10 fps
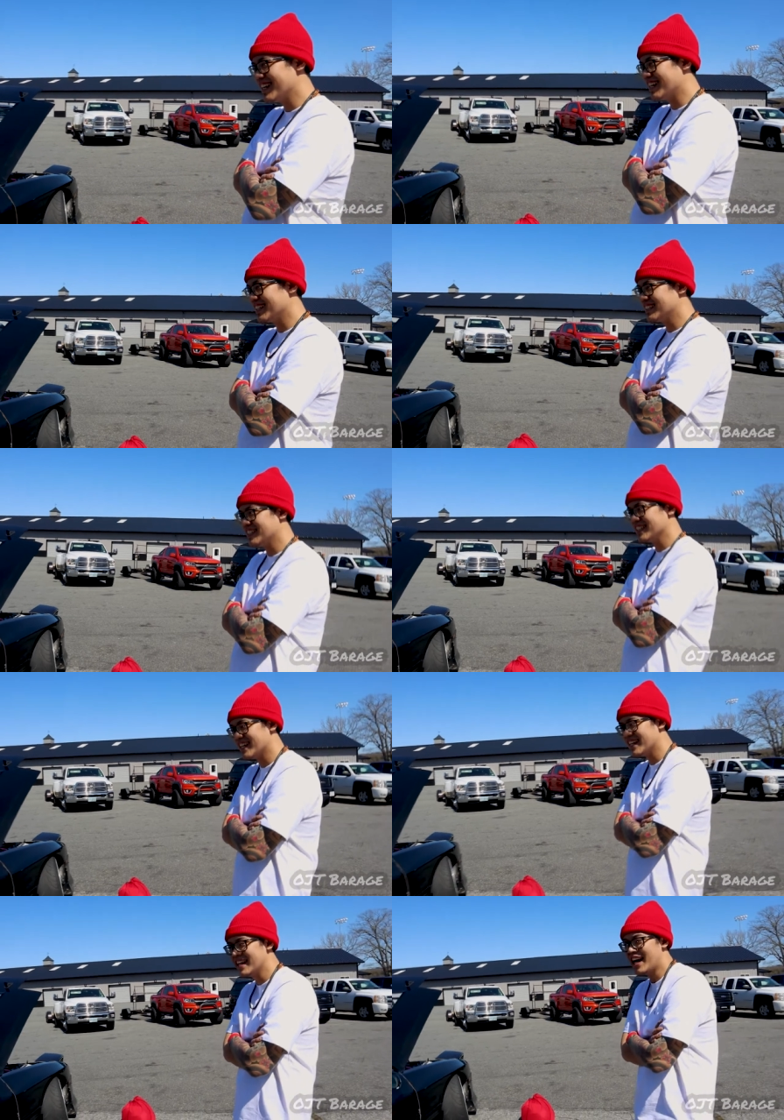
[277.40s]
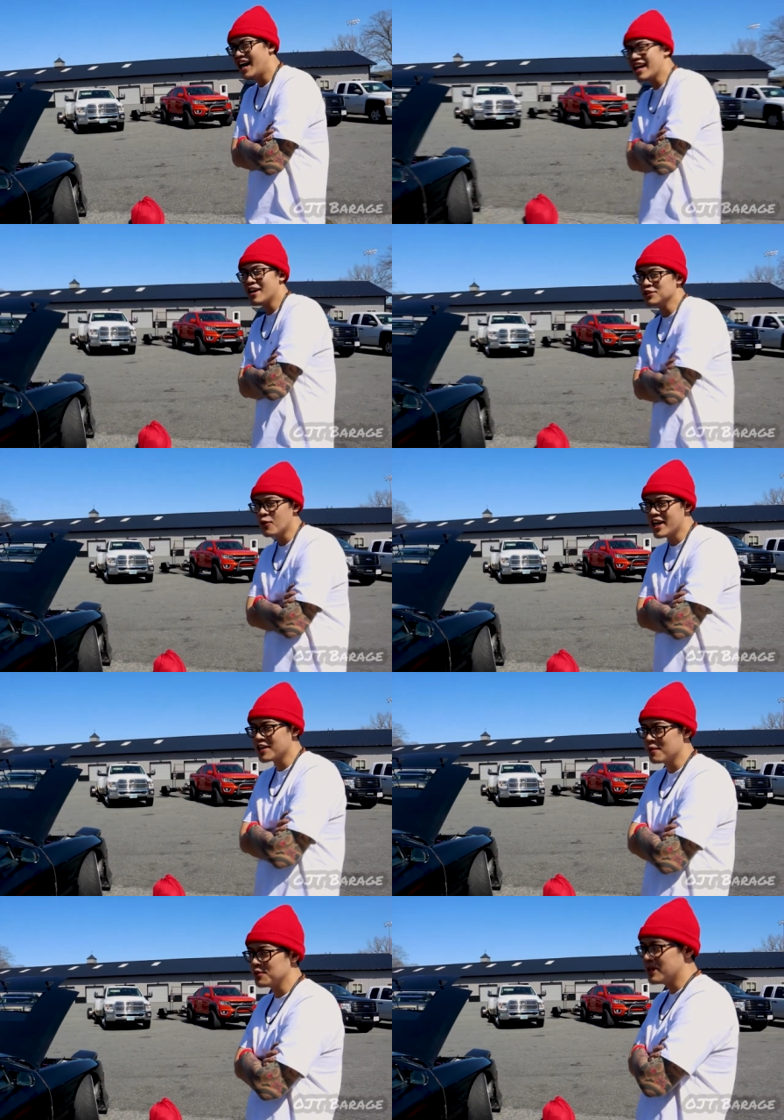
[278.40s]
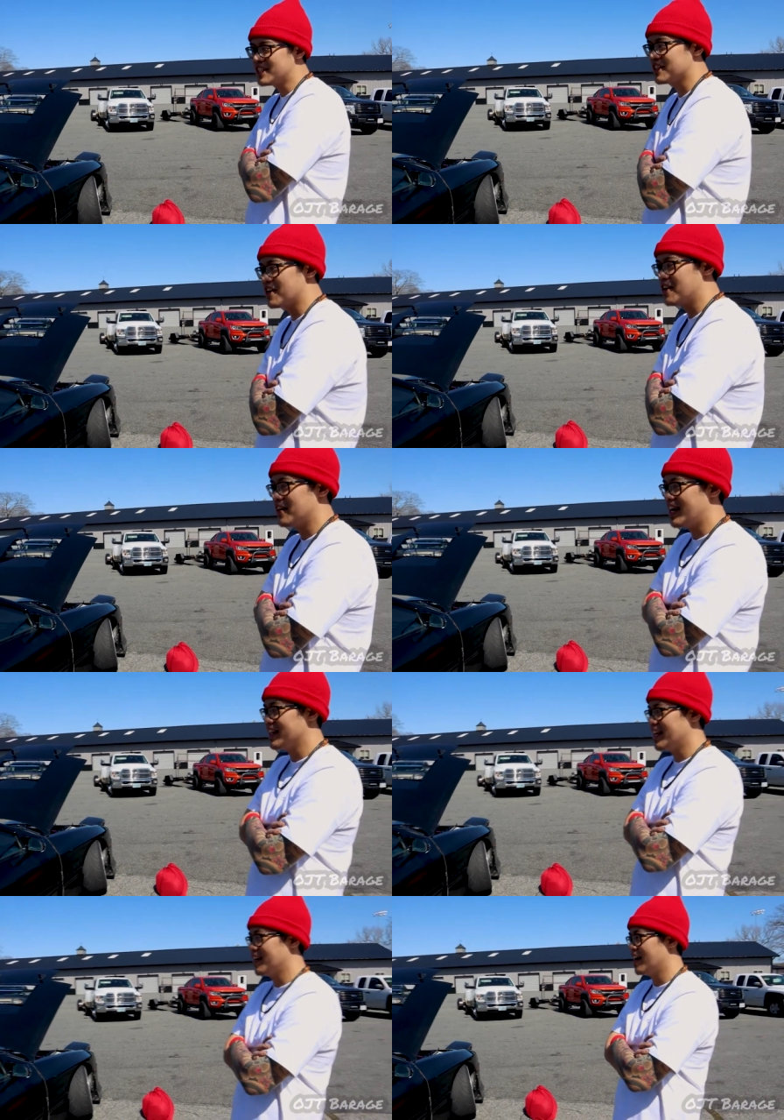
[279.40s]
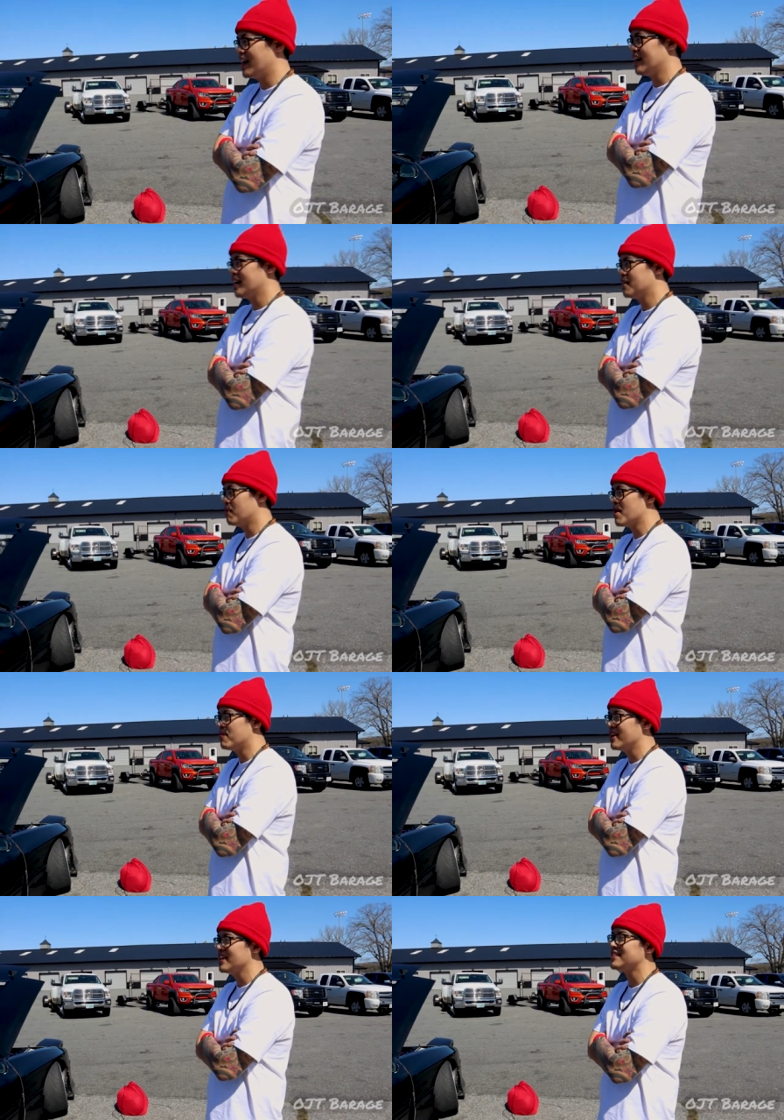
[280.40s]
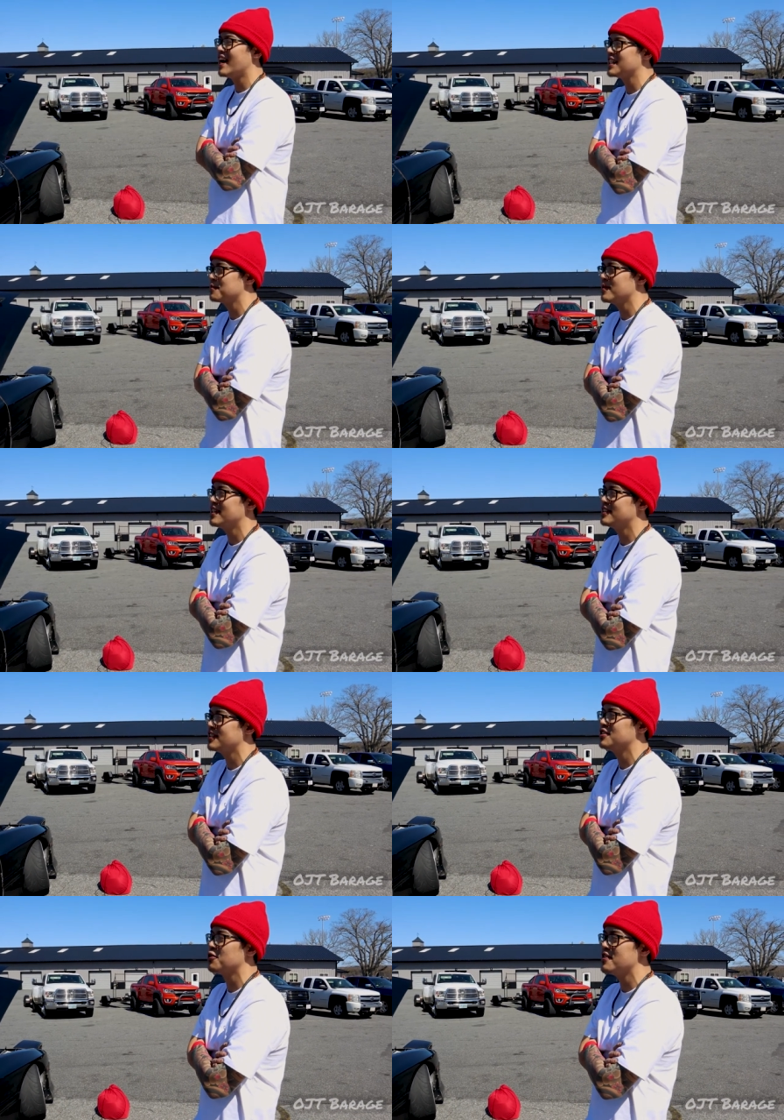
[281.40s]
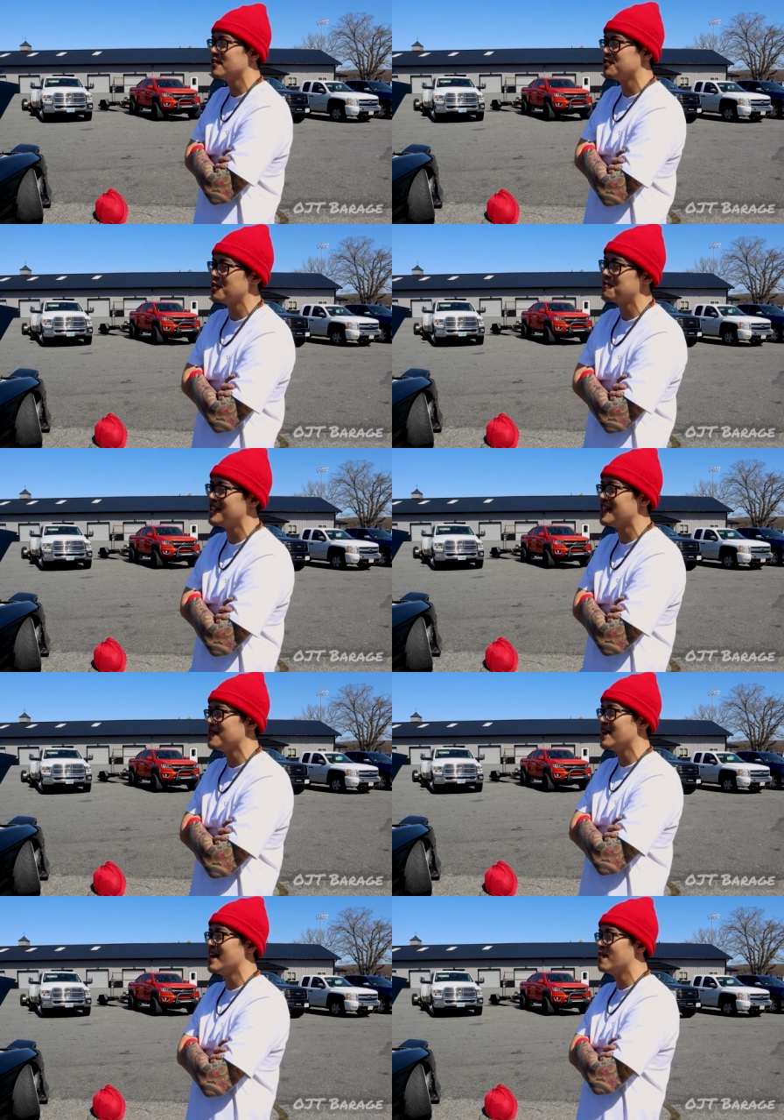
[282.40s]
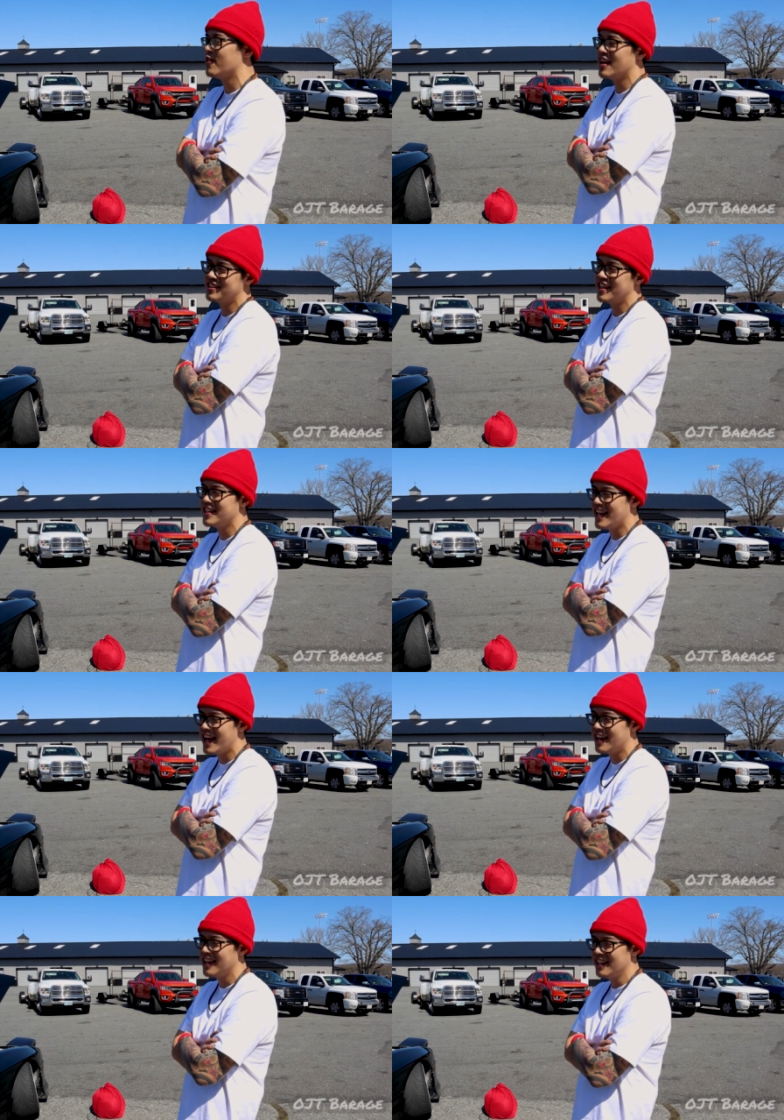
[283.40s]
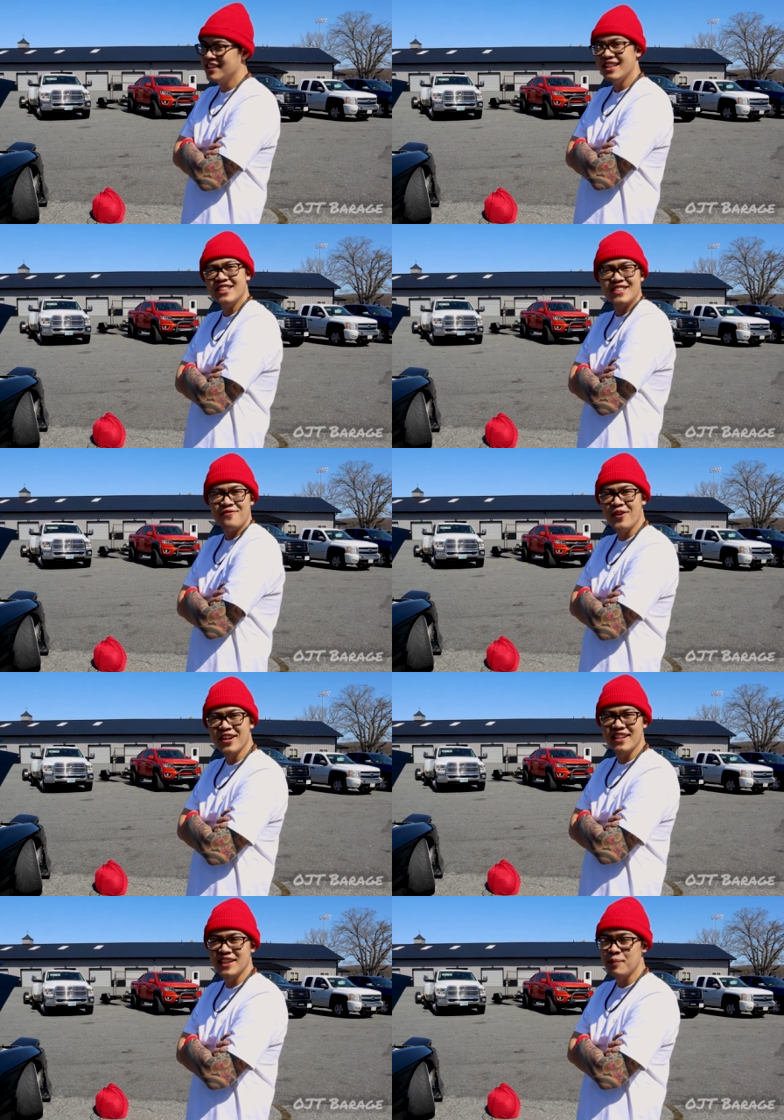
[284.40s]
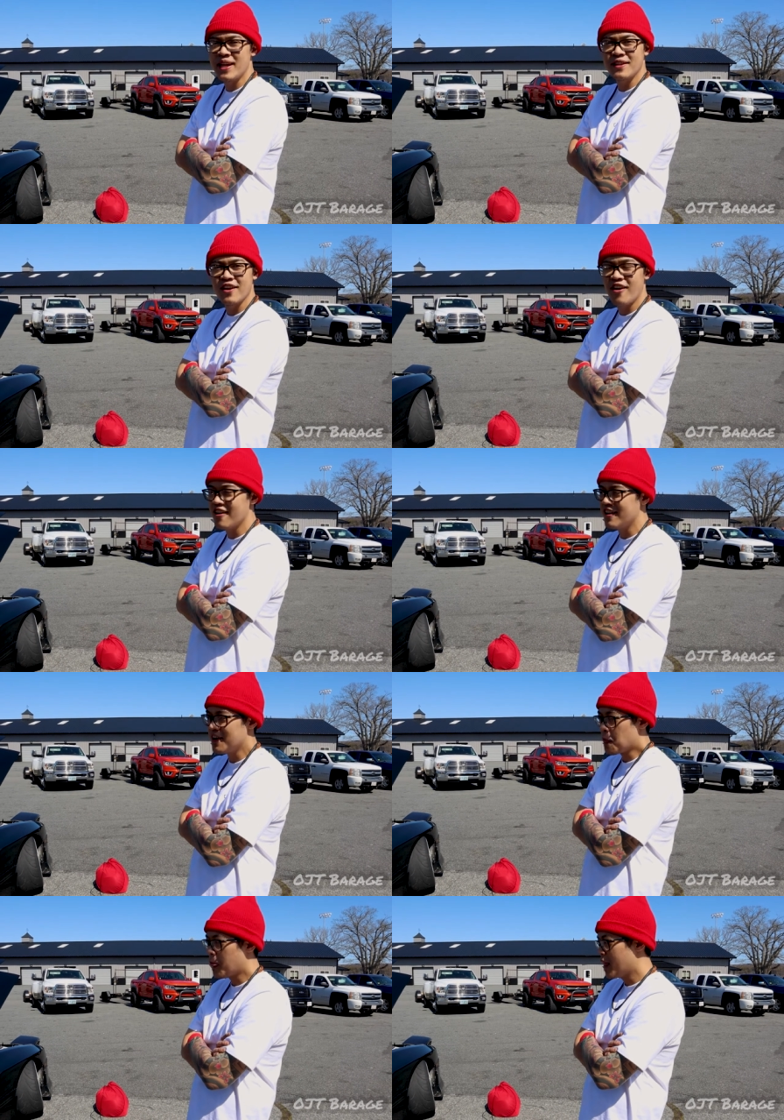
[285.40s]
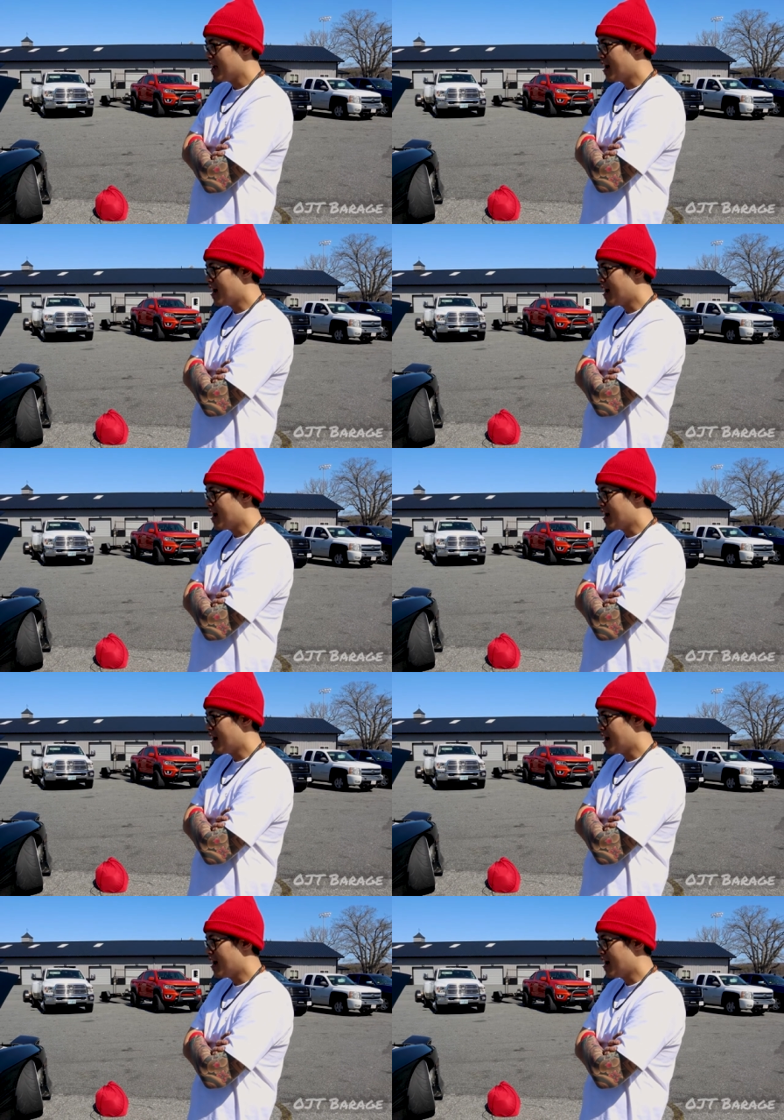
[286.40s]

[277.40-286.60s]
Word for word: Yeah, hell yeah. Yeah, it was white a couple of weeks ago, and then my buddies asked me to join their drift team, and when I said yeah, they said fuck it, let's paint the car. Yep.